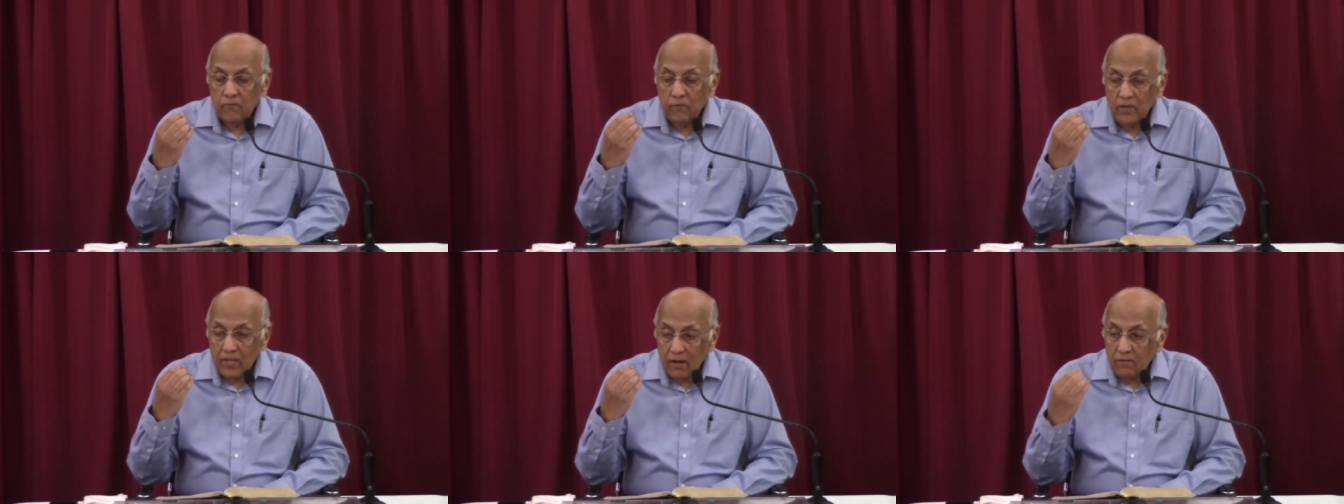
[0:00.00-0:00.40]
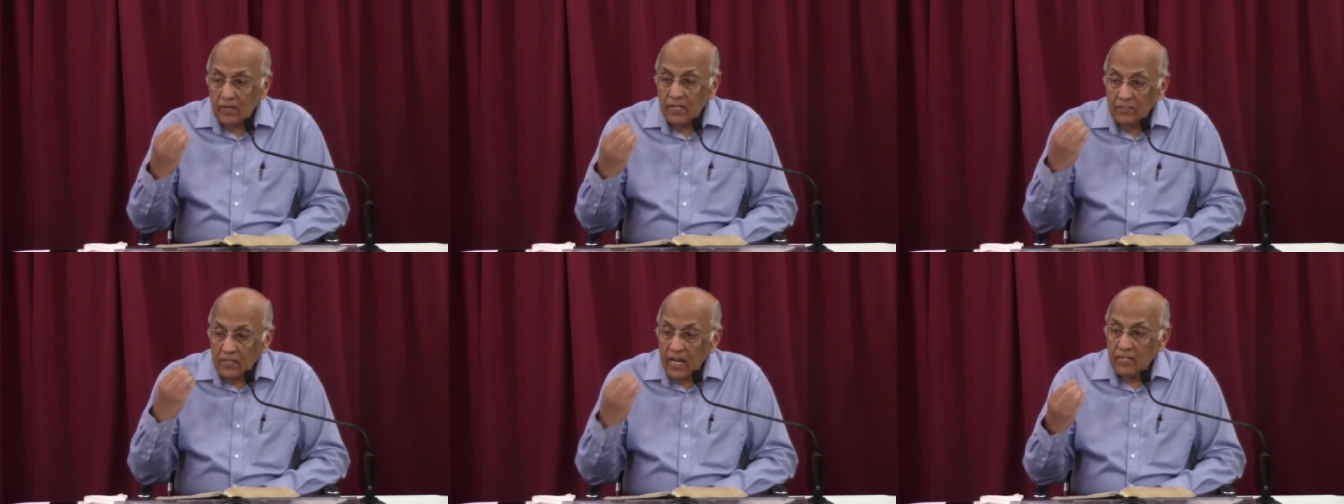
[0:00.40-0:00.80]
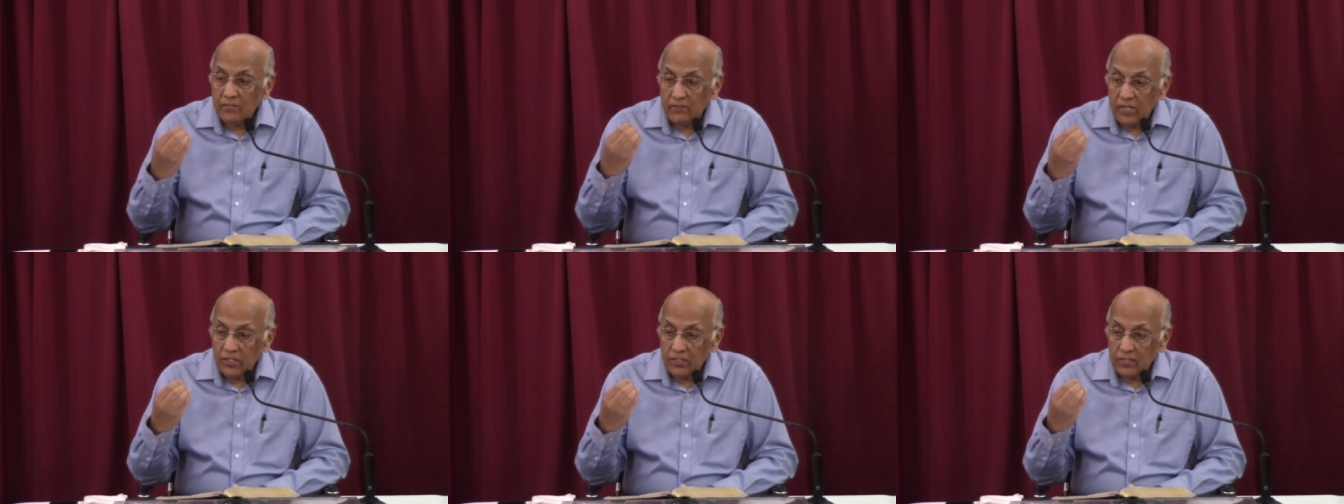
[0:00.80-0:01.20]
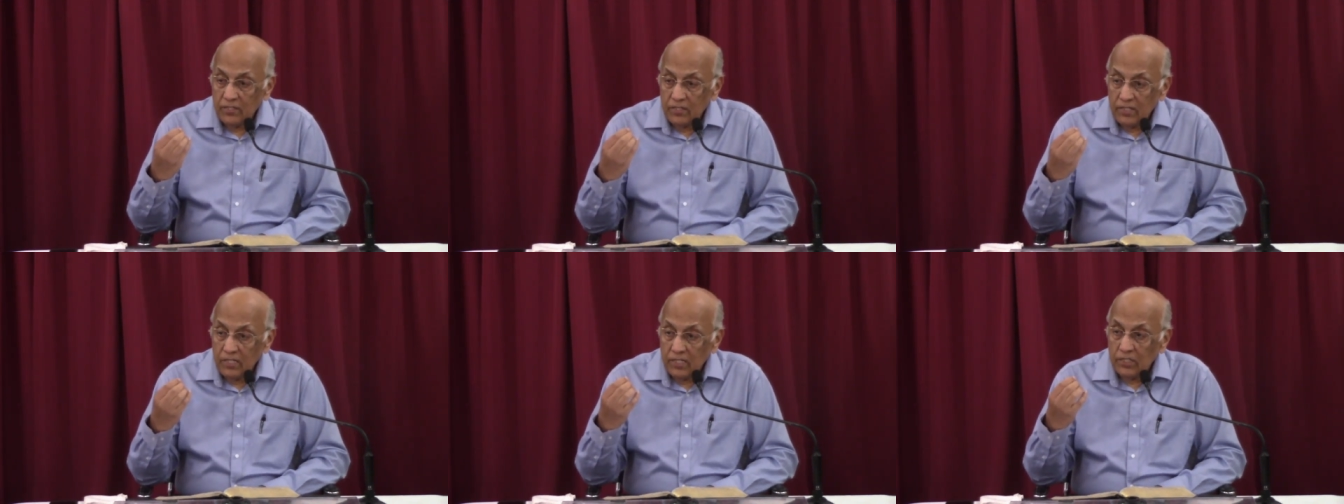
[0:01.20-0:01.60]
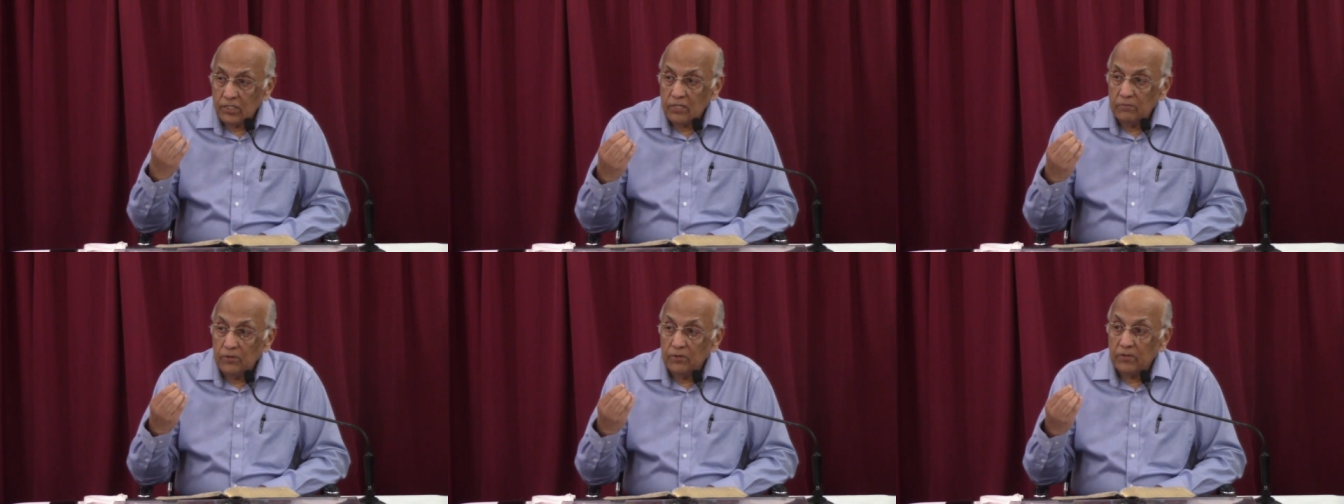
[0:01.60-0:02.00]
without exaggeration
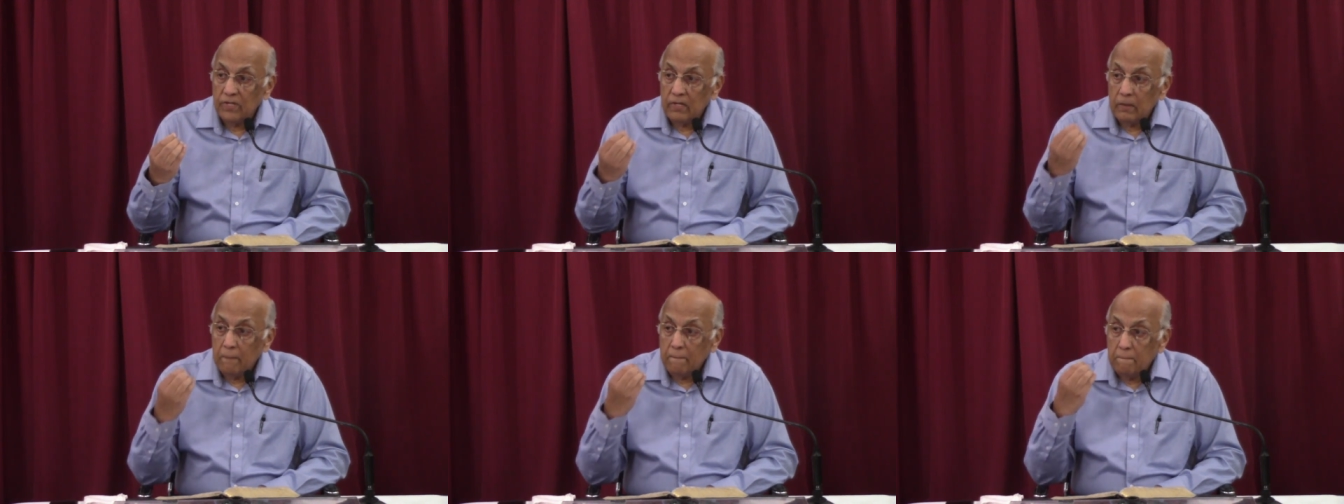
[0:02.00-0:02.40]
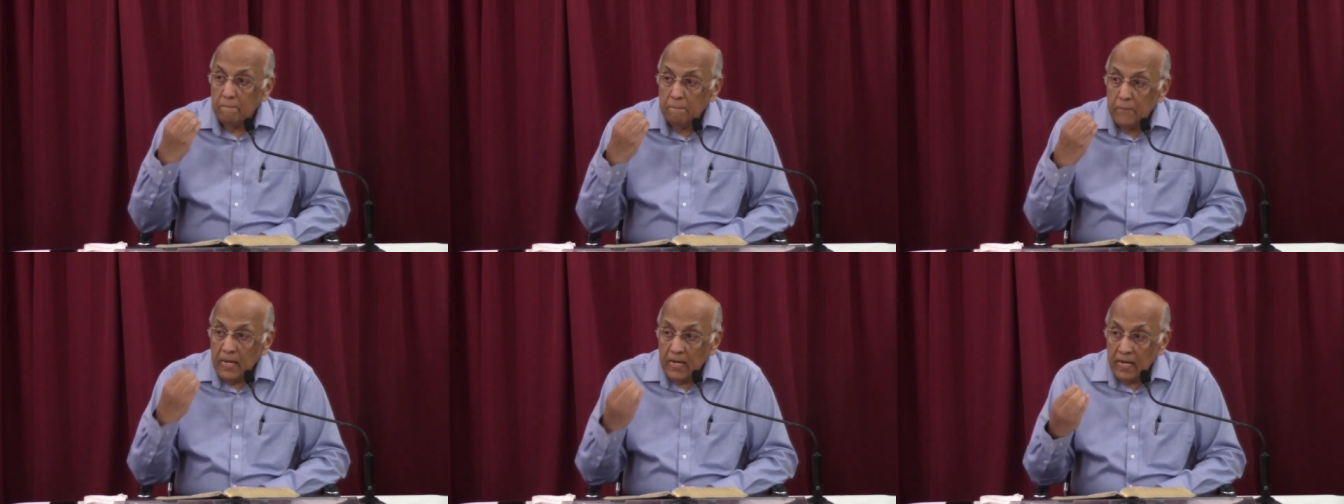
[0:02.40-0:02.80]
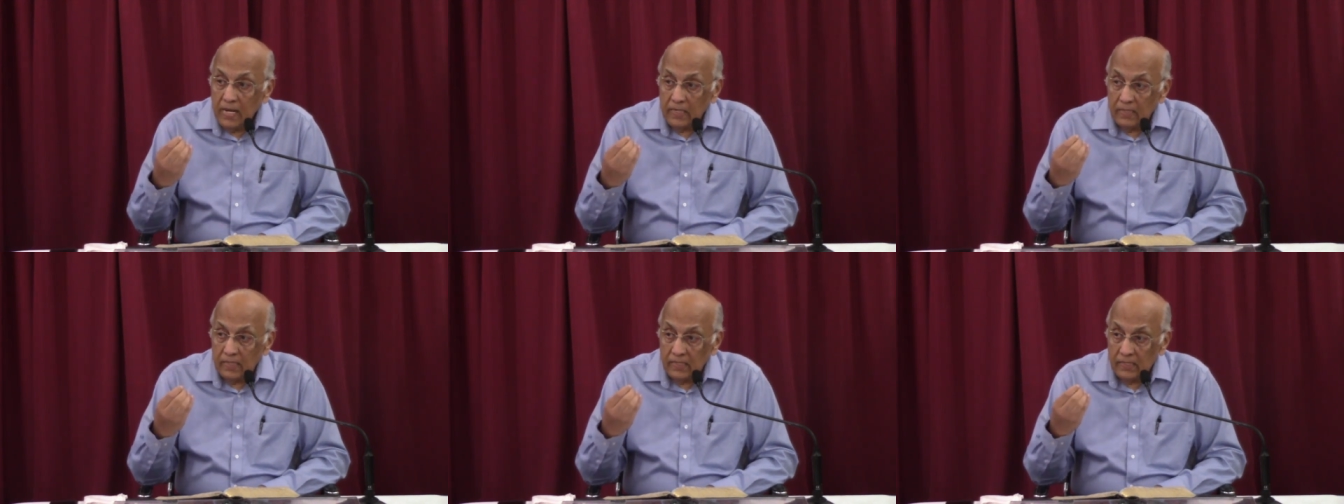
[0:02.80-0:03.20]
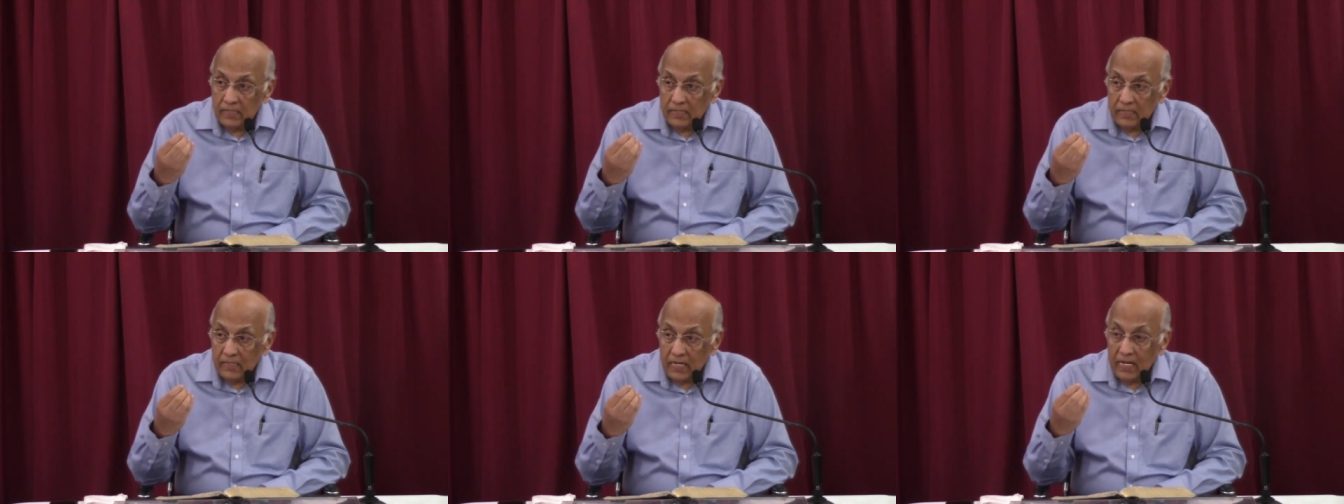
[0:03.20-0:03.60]
distributed millions